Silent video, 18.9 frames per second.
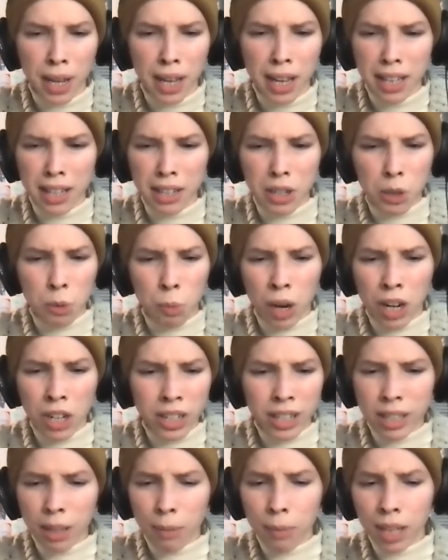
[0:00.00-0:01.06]
Just watching
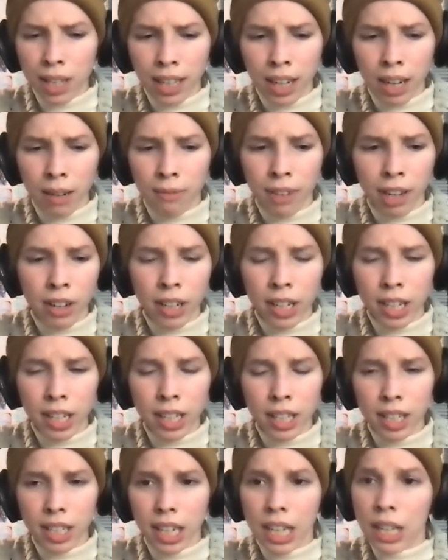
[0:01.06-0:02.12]
something that I'm
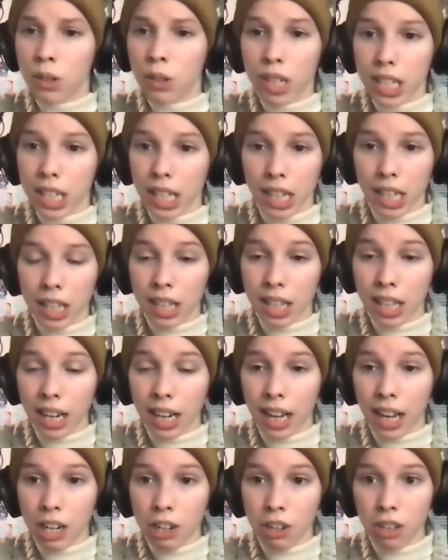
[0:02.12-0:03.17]
very interested in, that I
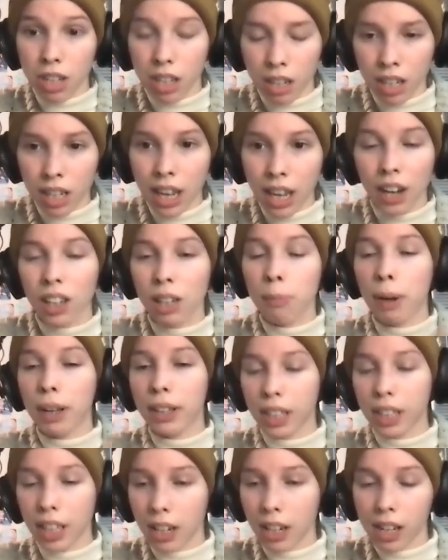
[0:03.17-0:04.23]
actually care about
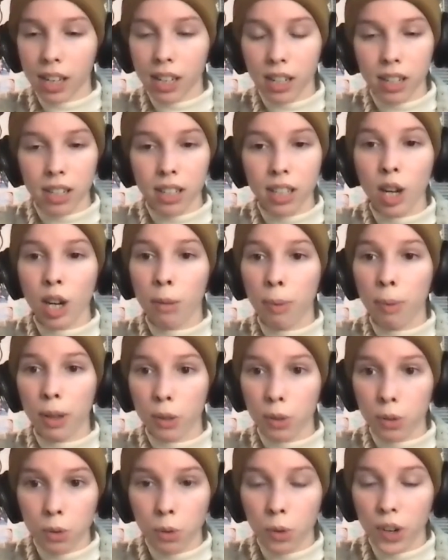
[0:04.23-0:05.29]
the characters, care about the
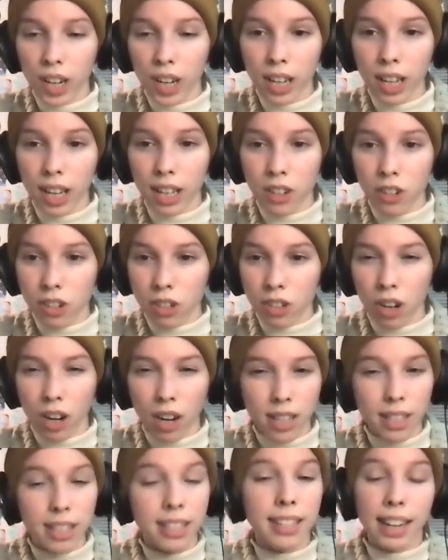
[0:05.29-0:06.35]
story, and just
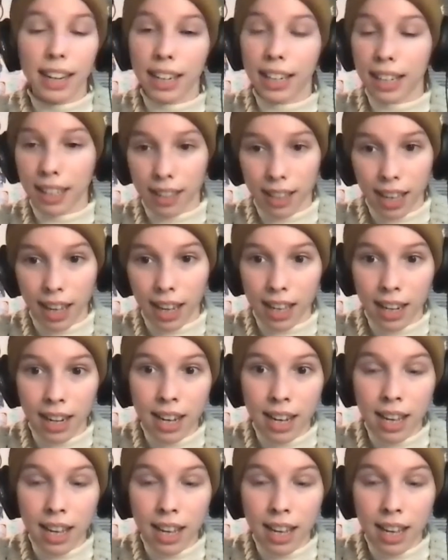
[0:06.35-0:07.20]
started studying that.